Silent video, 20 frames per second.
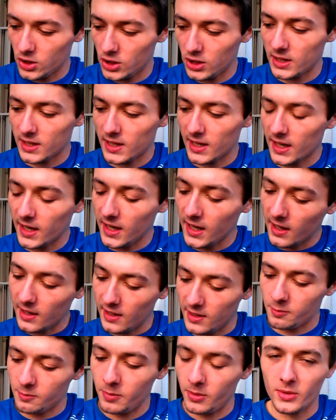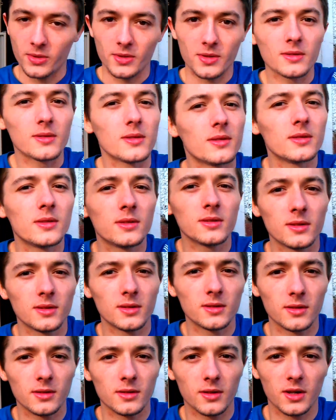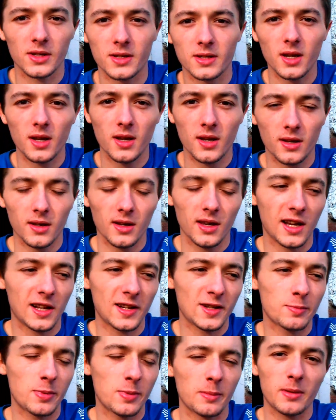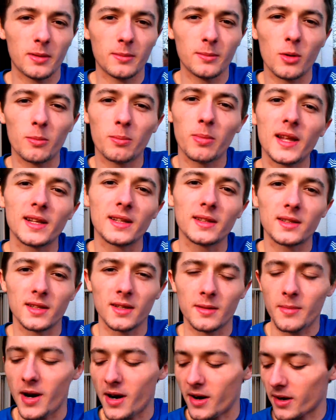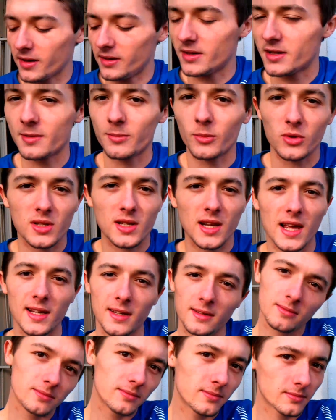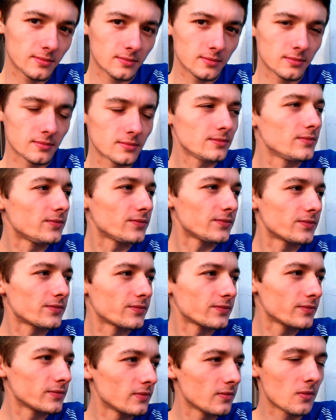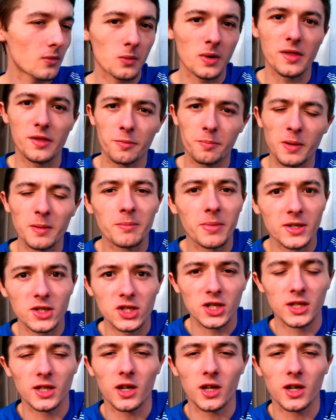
And she's like an English person. Because English people are more blunt than Americans are more sly with being